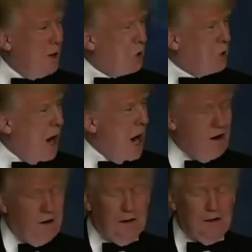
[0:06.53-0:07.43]
What a
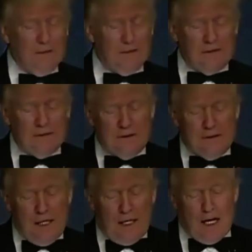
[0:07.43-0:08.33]
crowd.
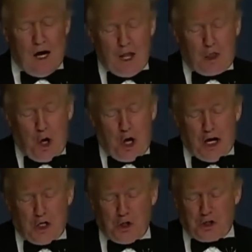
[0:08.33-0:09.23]
You know, I
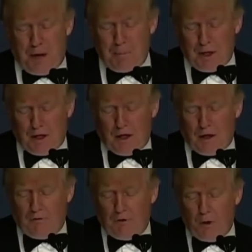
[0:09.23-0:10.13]
thought I'd do something a
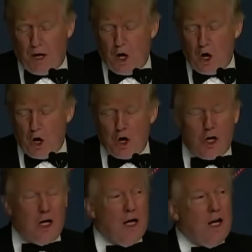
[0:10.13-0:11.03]
little different. When I heard
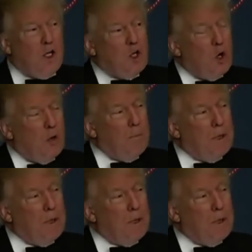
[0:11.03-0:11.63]
Ed called